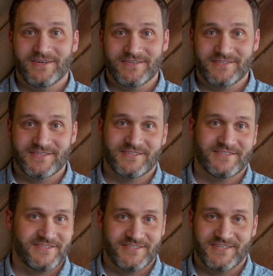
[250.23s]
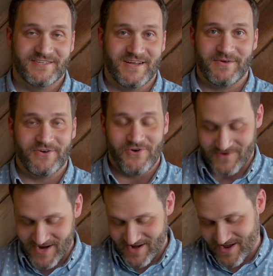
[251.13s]
because it's just not my goal
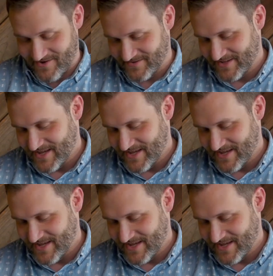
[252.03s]
right now.